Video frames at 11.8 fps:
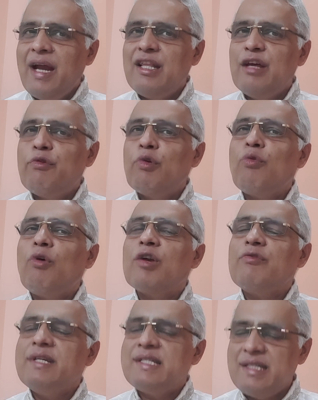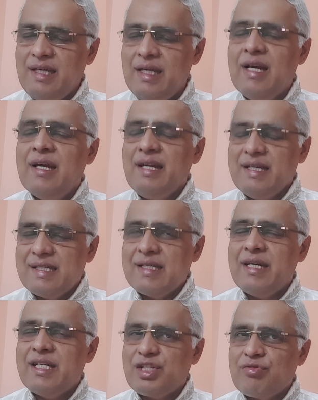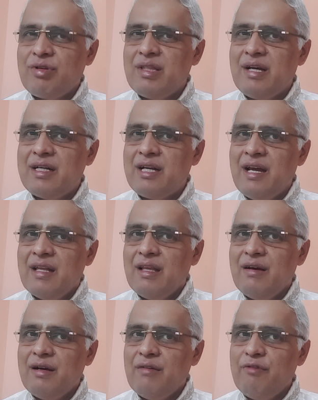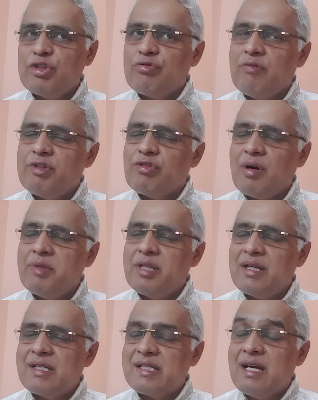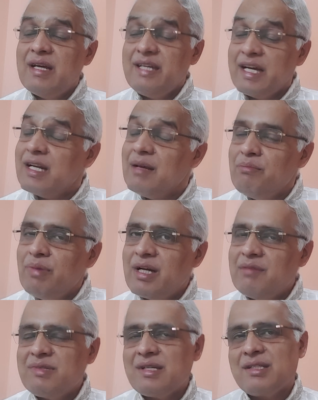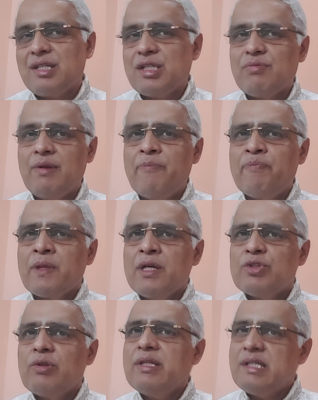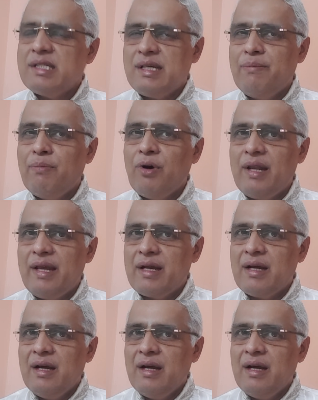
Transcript: and therefore what we see is the history that the Vishwamitra's yagdam becomes successful. So this is symbolic.